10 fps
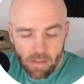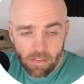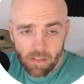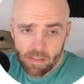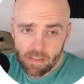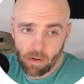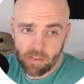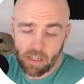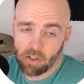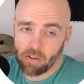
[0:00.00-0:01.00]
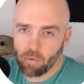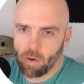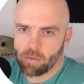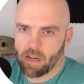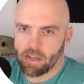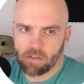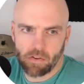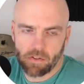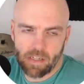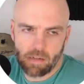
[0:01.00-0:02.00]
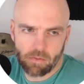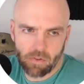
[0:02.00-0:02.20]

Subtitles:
This I was actually on their website and saw their team,